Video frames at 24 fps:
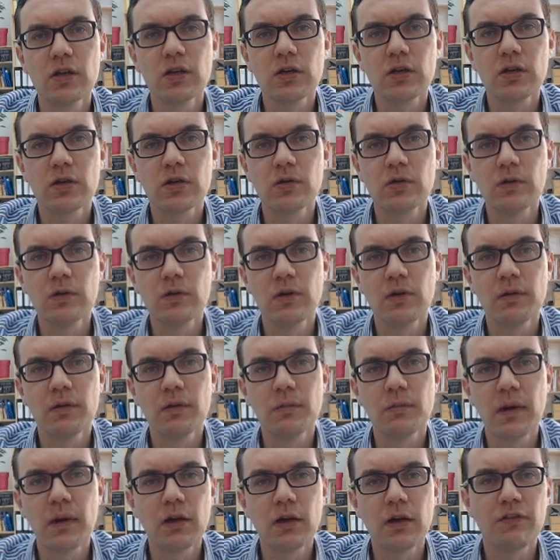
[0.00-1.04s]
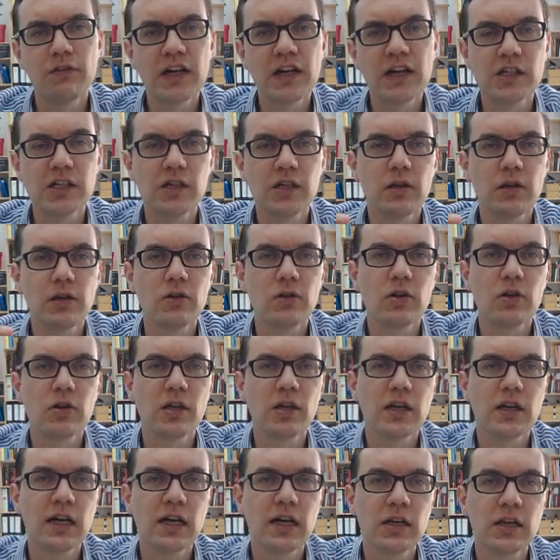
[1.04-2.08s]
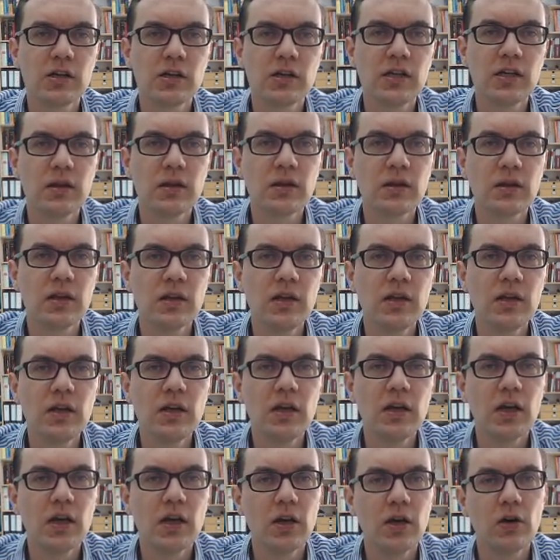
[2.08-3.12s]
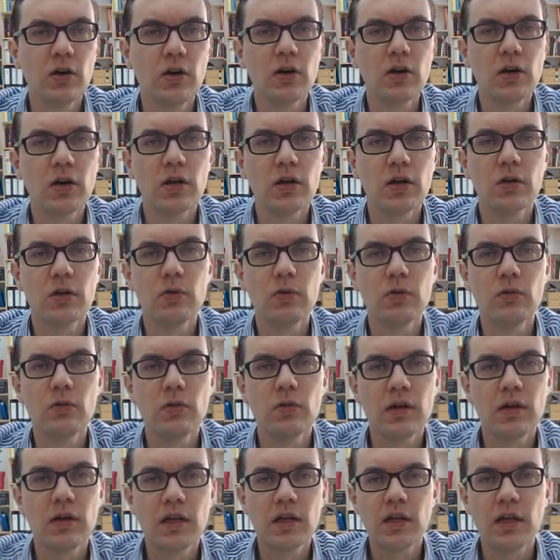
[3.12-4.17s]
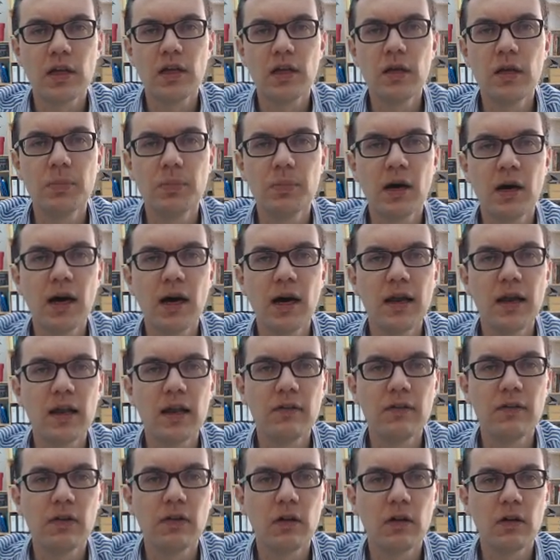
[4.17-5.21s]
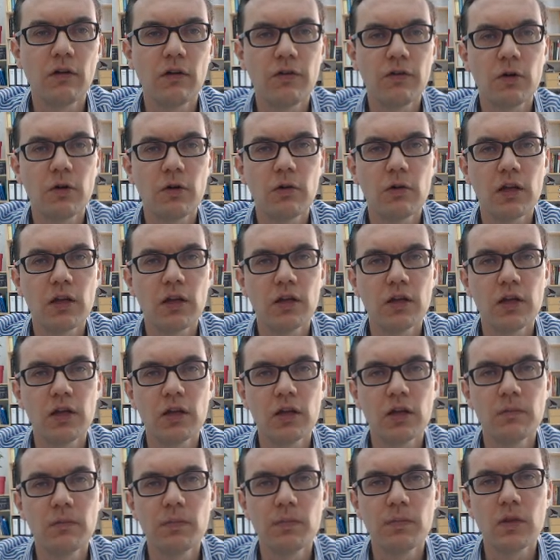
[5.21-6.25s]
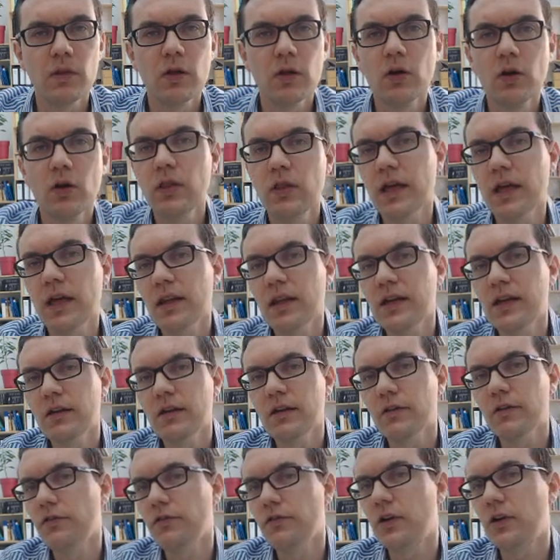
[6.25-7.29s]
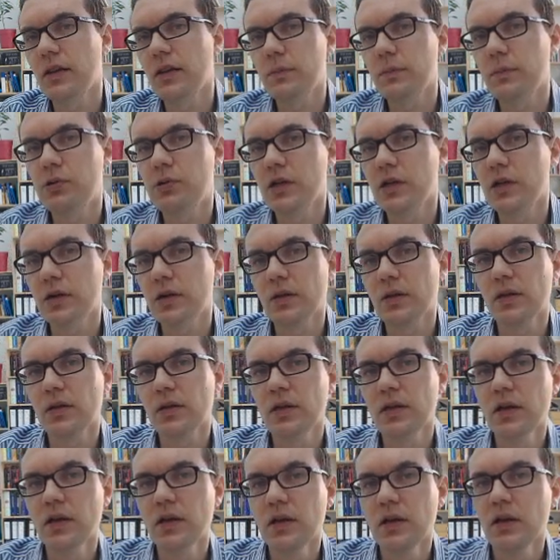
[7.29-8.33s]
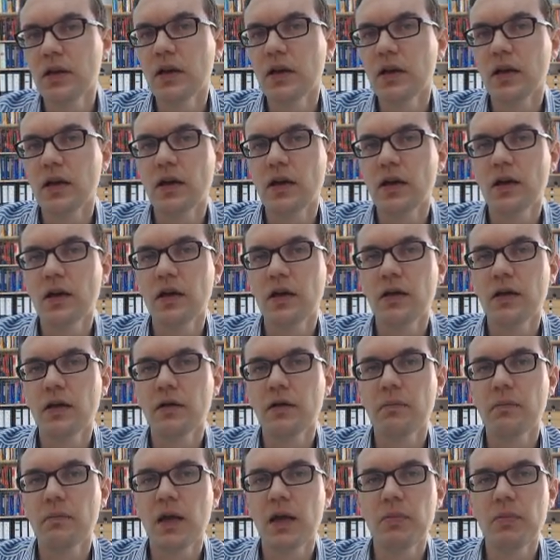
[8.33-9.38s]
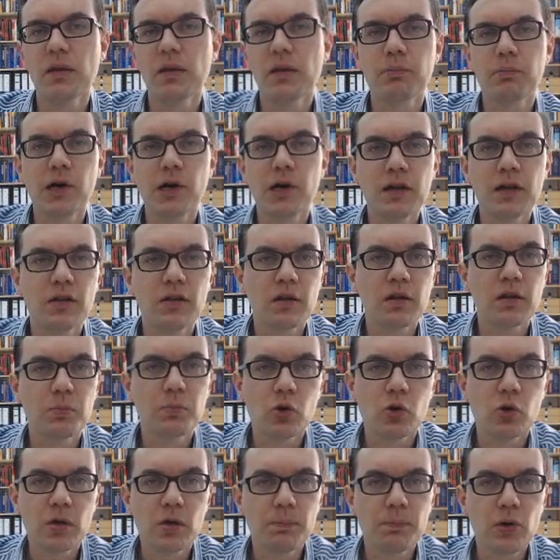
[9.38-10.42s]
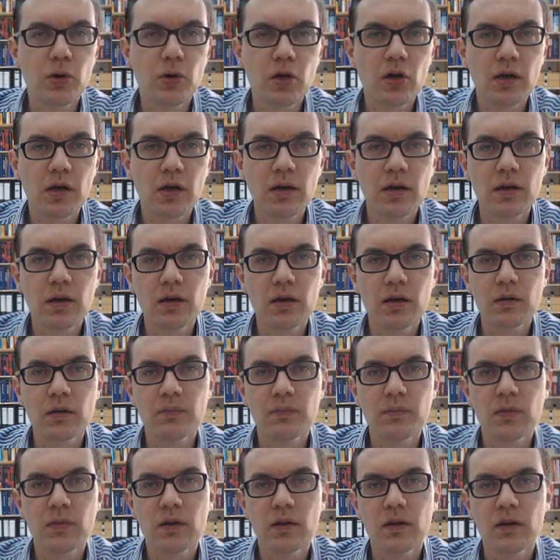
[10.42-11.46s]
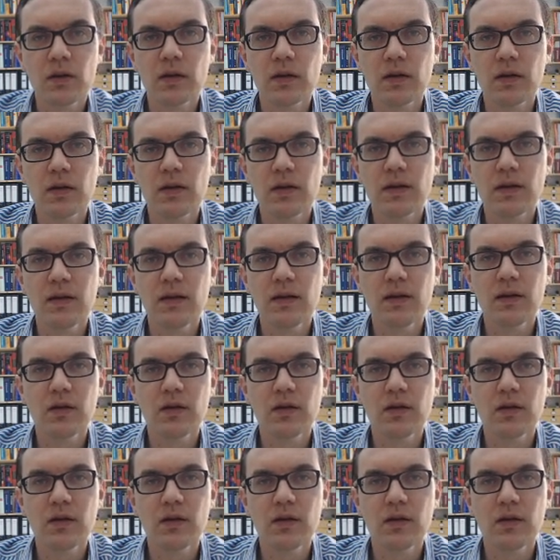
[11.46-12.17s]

to manufacture in certain countries in order to keep a high level of quality. On the other hand, for other products, maybe the price is more important, and